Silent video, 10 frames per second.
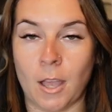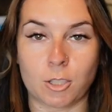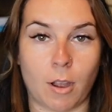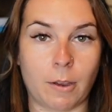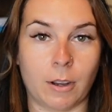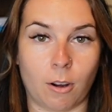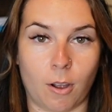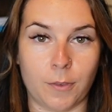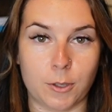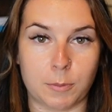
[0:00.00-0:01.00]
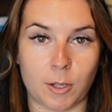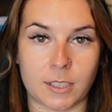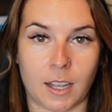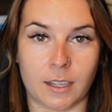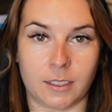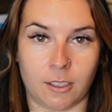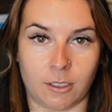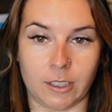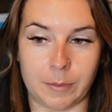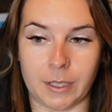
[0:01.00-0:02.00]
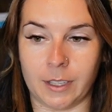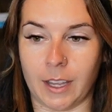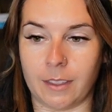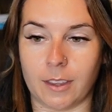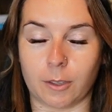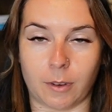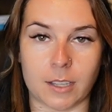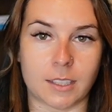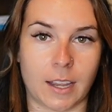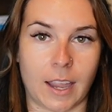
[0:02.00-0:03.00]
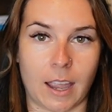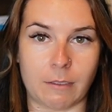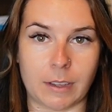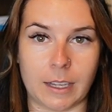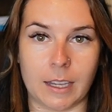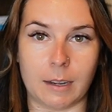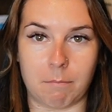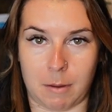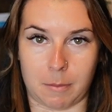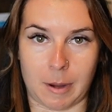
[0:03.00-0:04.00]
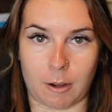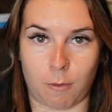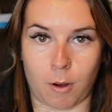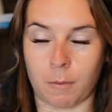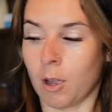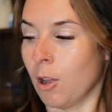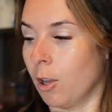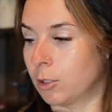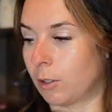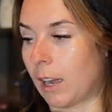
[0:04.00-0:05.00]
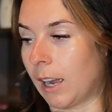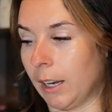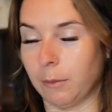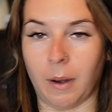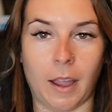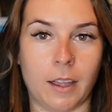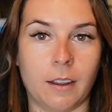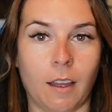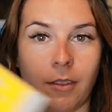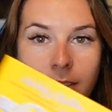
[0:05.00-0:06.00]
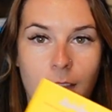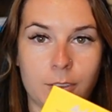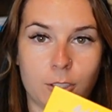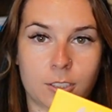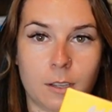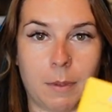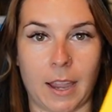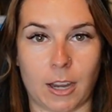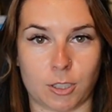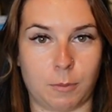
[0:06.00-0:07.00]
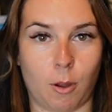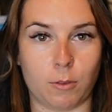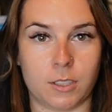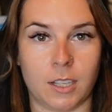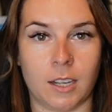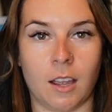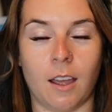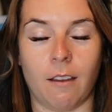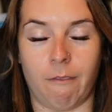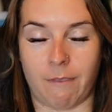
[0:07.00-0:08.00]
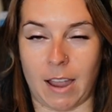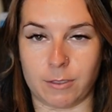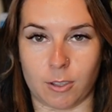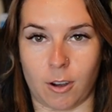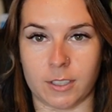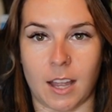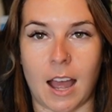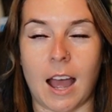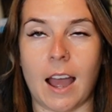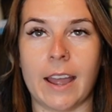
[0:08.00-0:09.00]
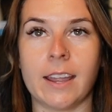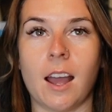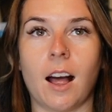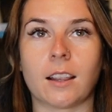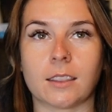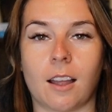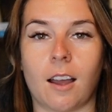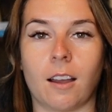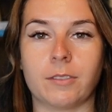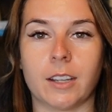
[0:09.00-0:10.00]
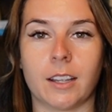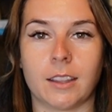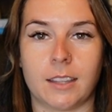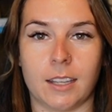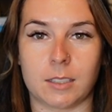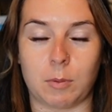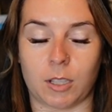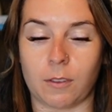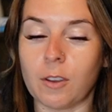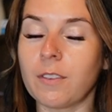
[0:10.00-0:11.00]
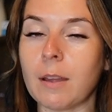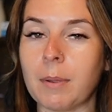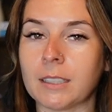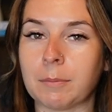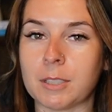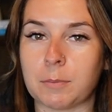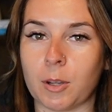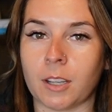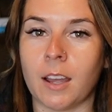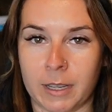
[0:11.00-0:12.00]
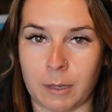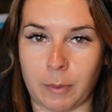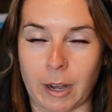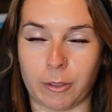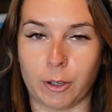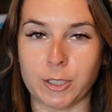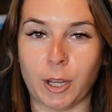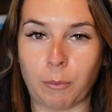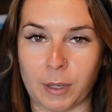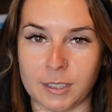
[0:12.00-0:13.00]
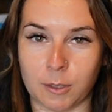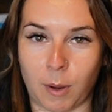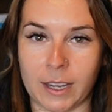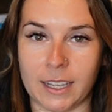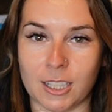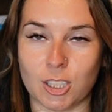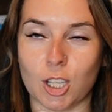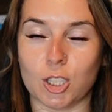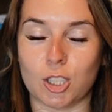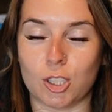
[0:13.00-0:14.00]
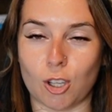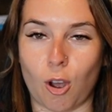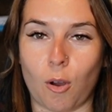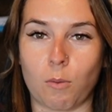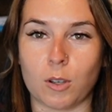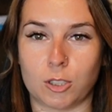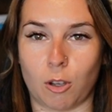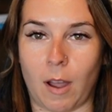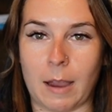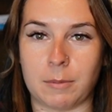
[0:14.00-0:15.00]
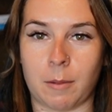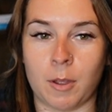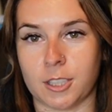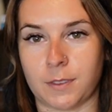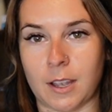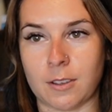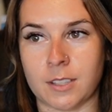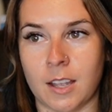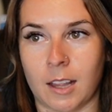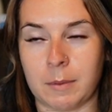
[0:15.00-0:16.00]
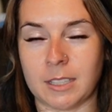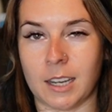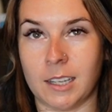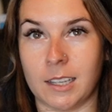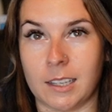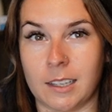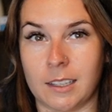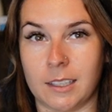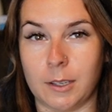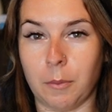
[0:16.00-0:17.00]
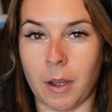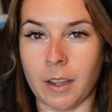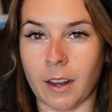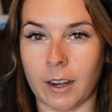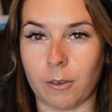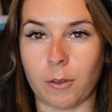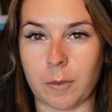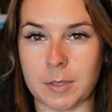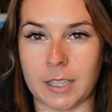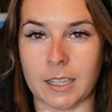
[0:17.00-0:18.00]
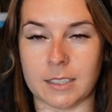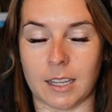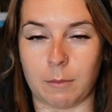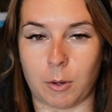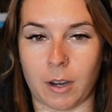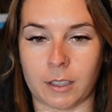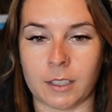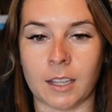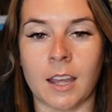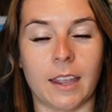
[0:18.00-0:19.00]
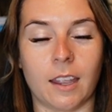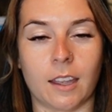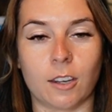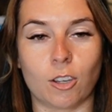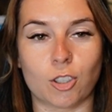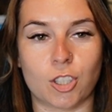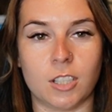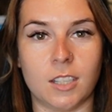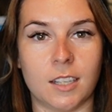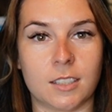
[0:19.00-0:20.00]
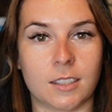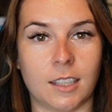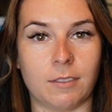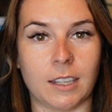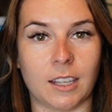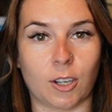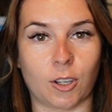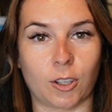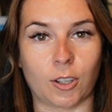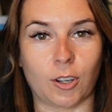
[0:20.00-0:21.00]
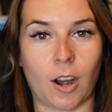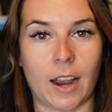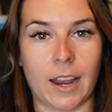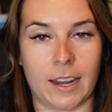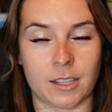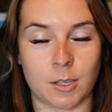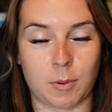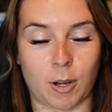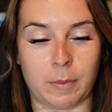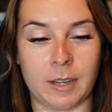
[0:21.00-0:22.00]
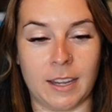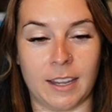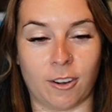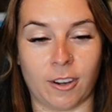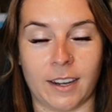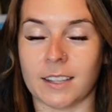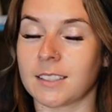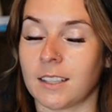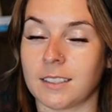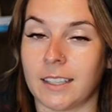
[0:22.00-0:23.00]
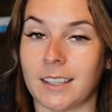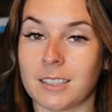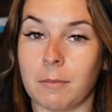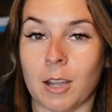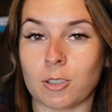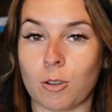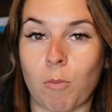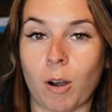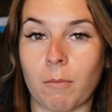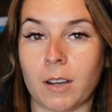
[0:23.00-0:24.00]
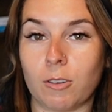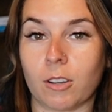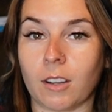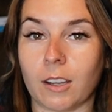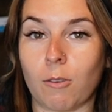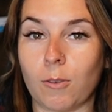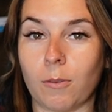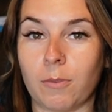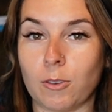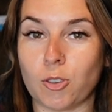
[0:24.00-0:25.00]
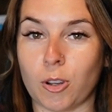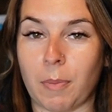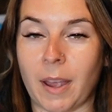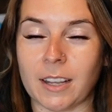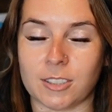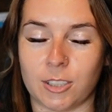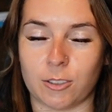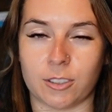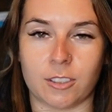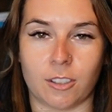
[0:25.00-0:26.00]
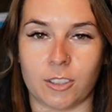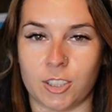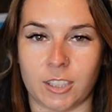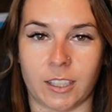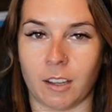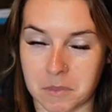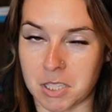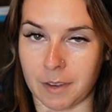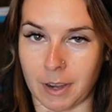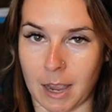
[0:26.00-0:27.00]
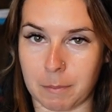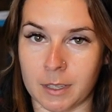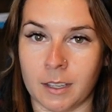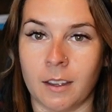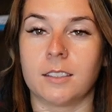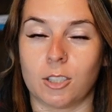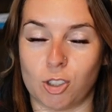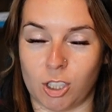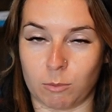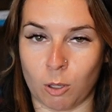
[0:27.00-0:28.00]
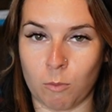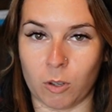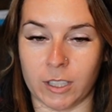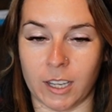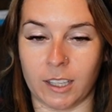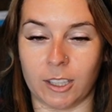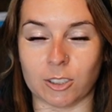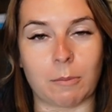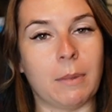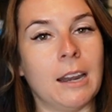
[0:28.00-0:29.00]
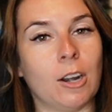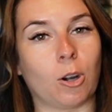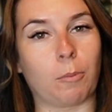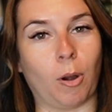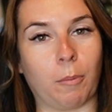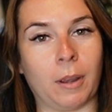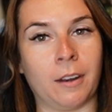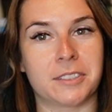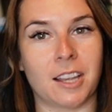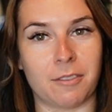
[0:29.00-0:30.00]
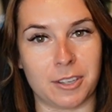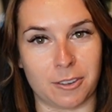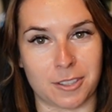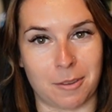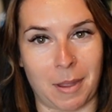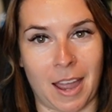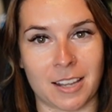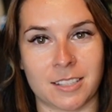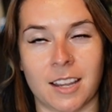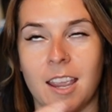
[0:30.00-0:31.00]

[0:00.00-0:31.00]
So I read all of those books on Kindle Unlimited, and then the rest I have in paperback form. So I read The Sevene Slip by Ashley Poston, 5 stars. I loved this book. If you have not picked up this book, pick it up right now. There is a reason why it is so hyped up. This follows Clementine and Ewan. I don't know if I'm saying his name correctly. And she is living in her aunt's apartment, and her aunt says like, it's a magical apartment. You can like go in the future and the past. You know, she's like, it's never happened. So she comes home one day, and there's a man in her apartment 7 years in the past.